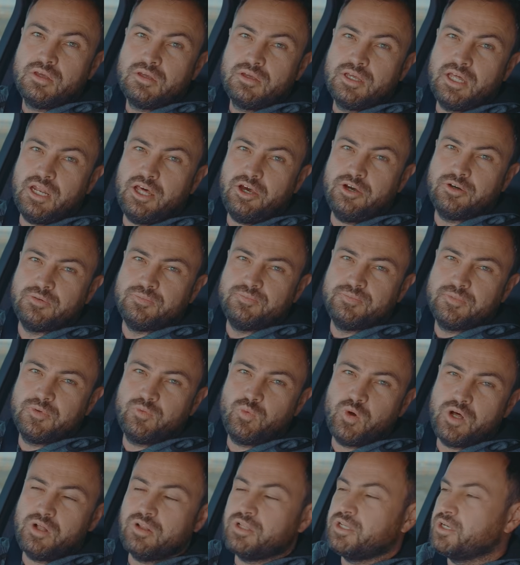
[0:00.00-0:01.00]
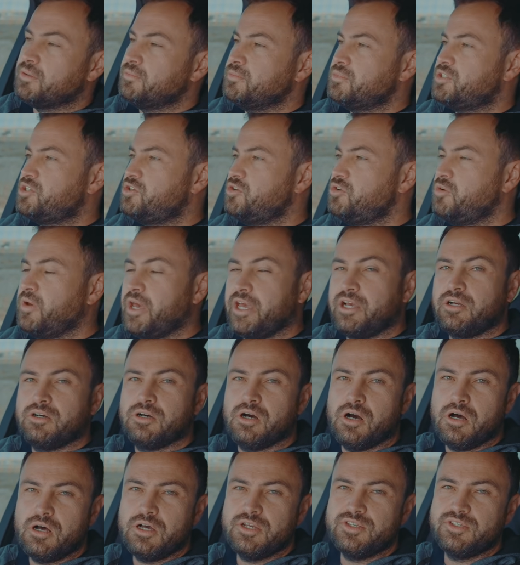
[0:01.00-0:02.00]
Hello and welcome to a
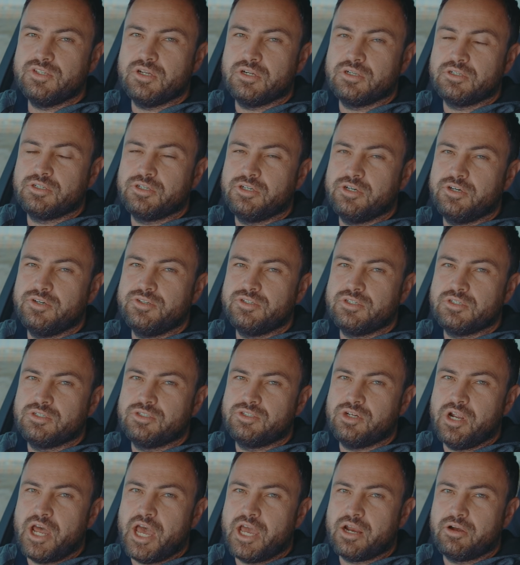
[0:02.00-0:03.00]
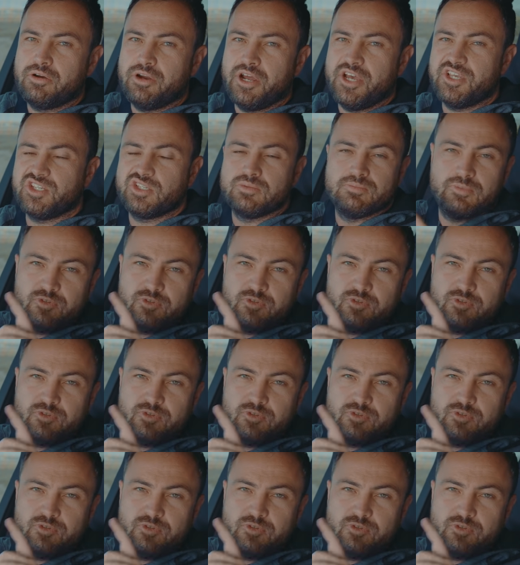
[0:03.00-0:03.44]
Cars.co.za drag race.